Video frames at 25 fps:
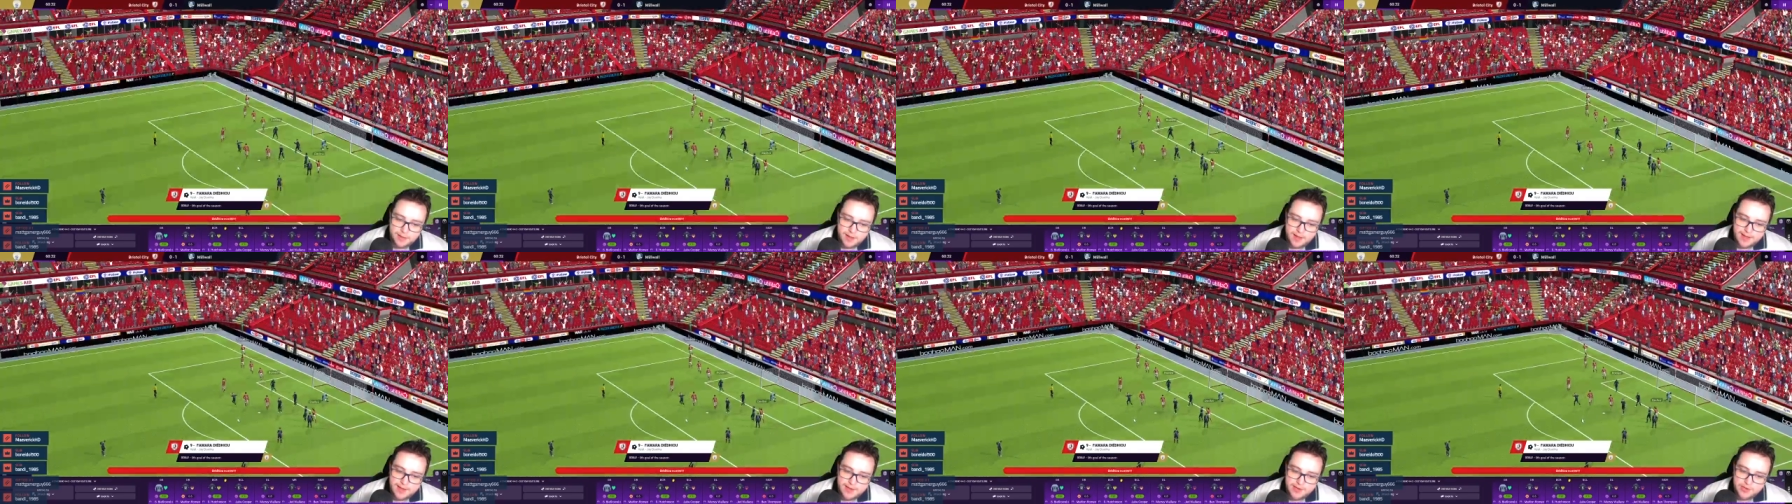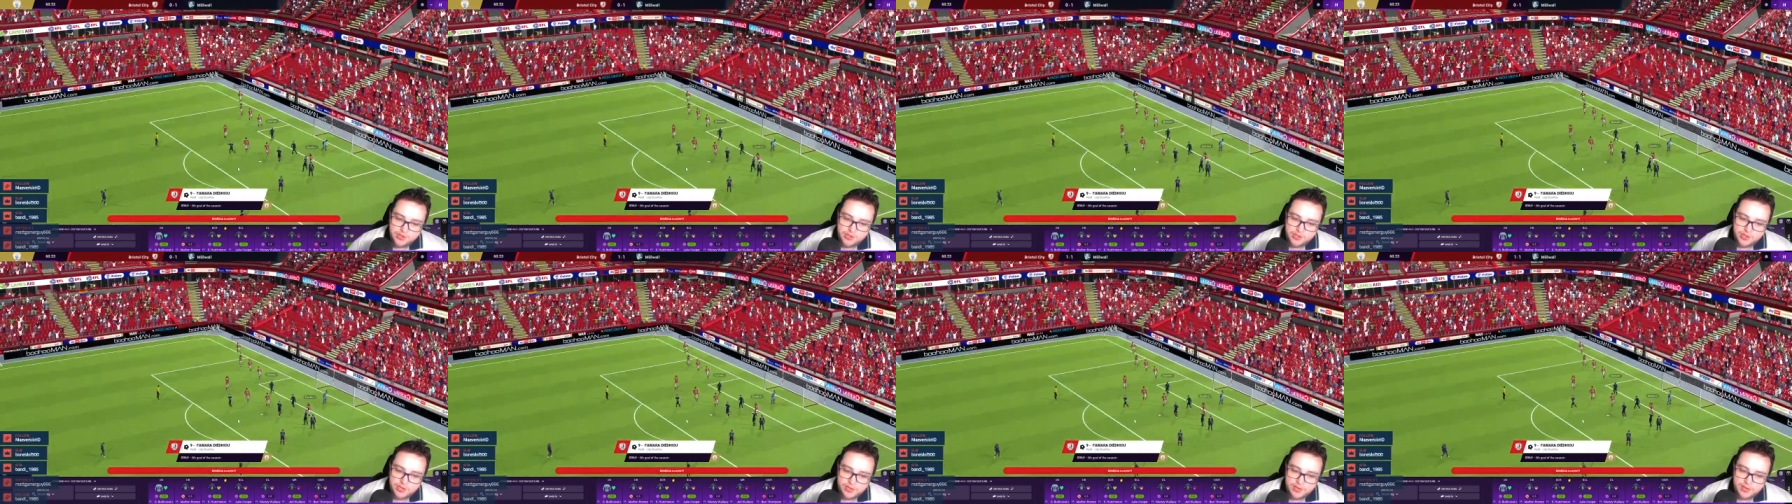
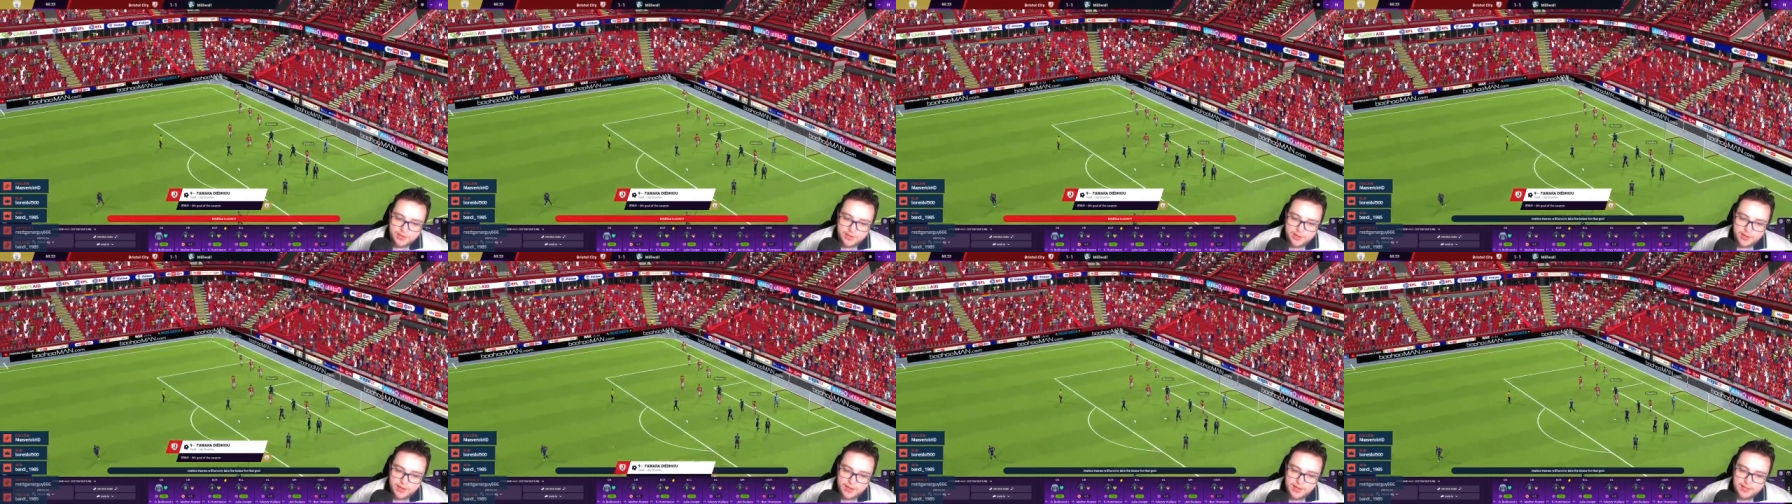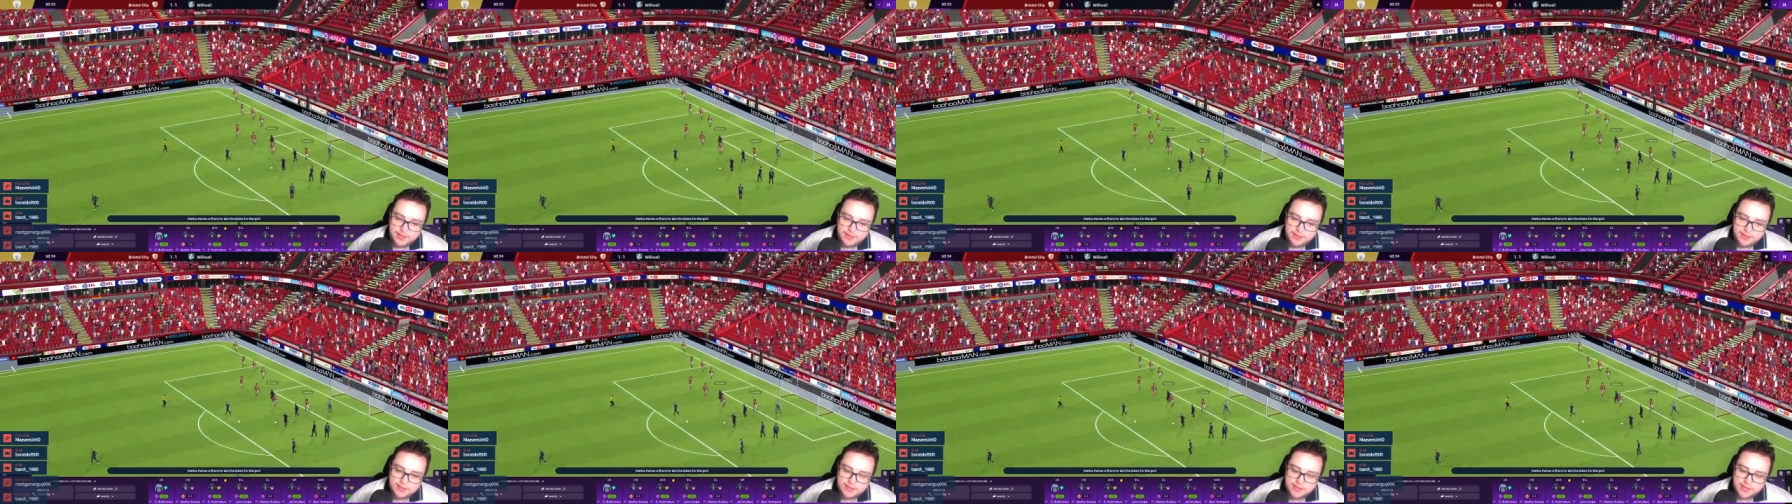Ancient
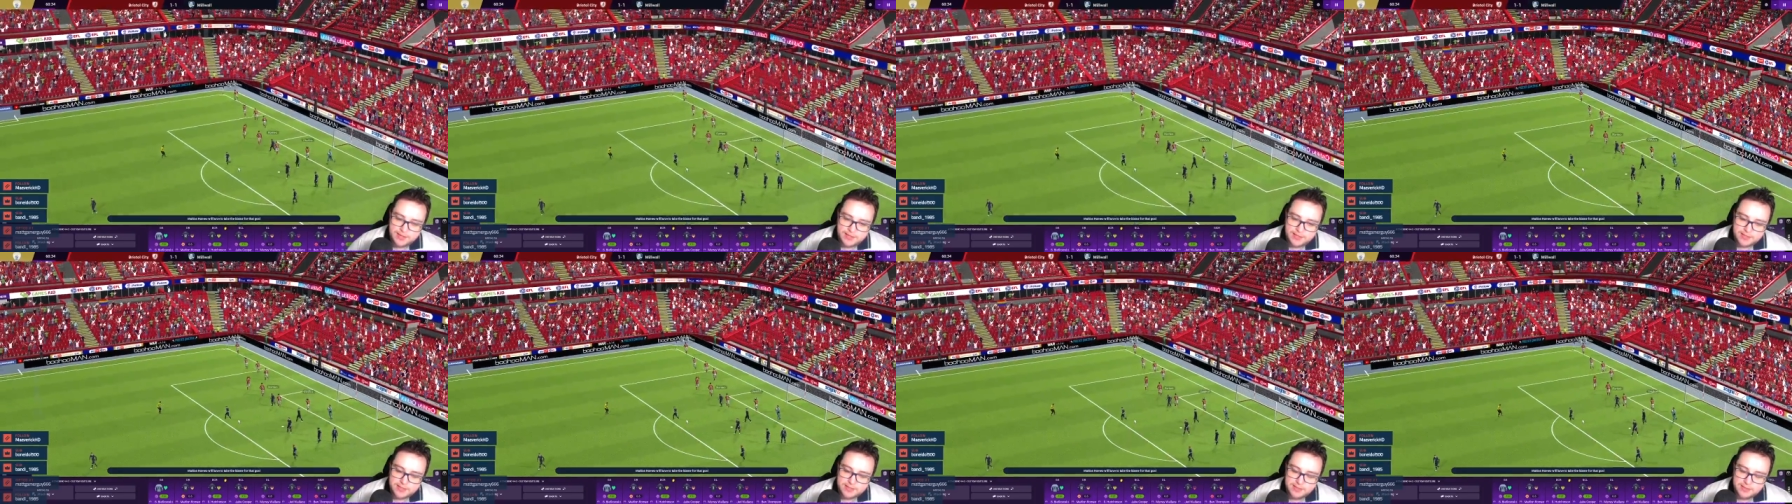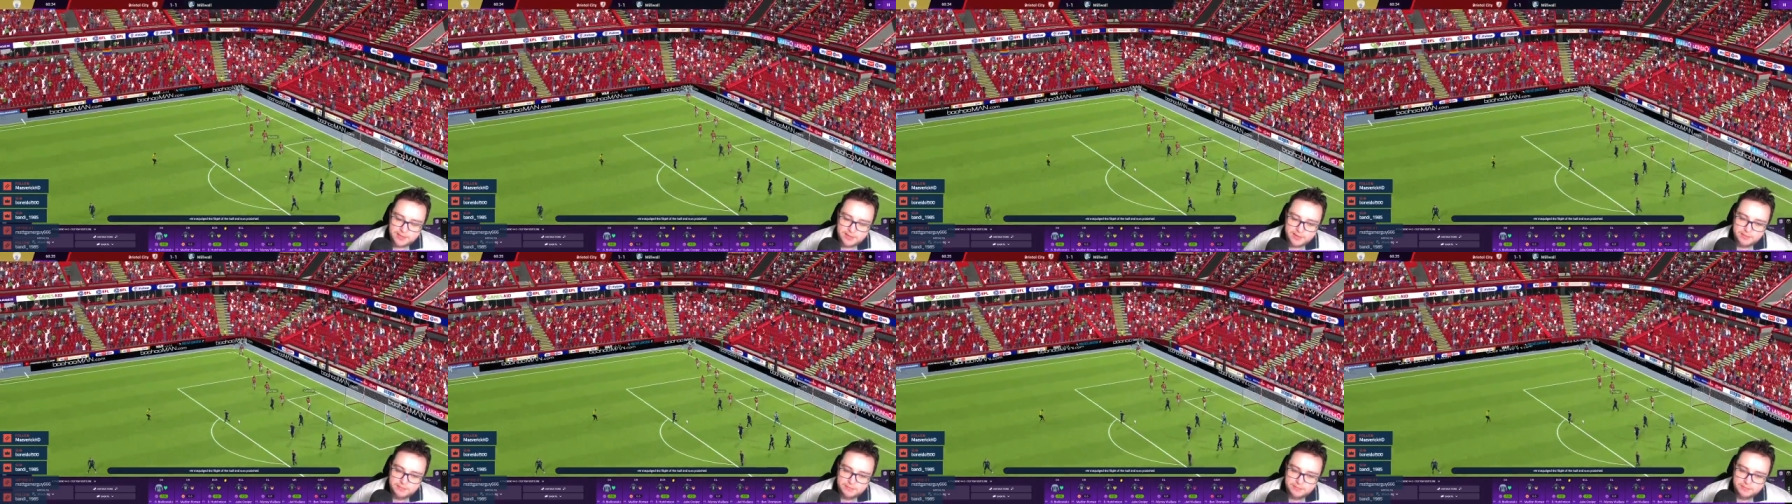
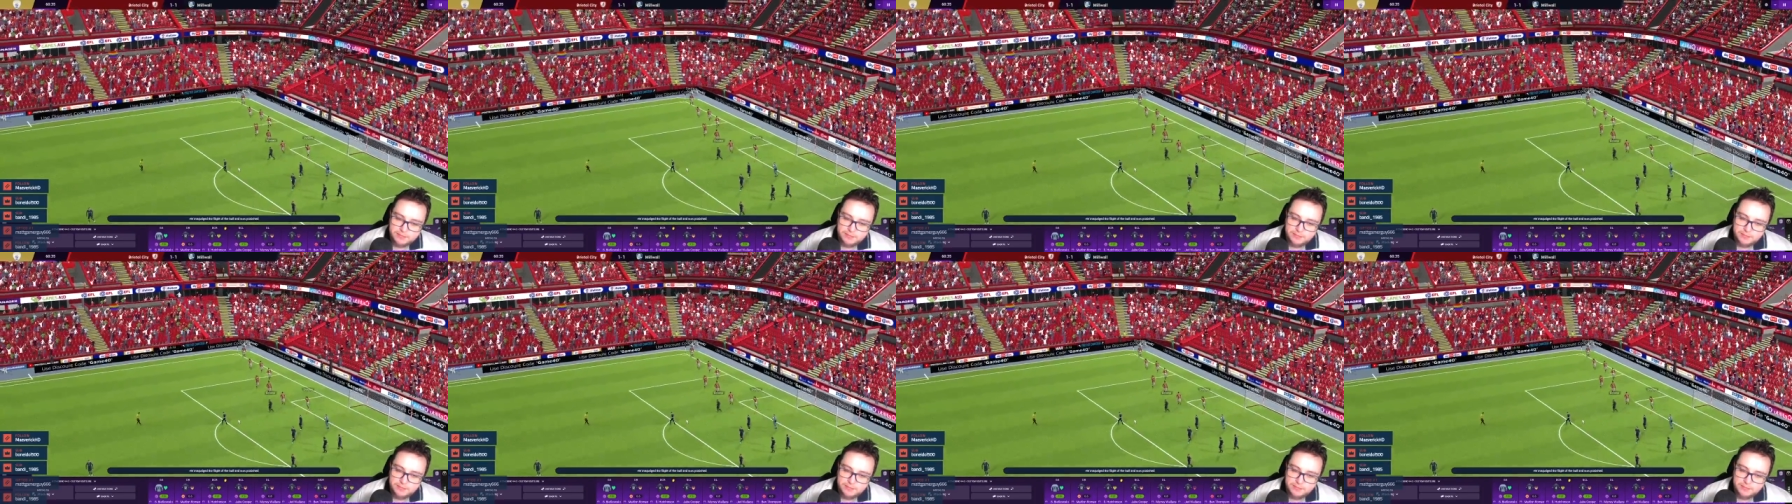Ancestor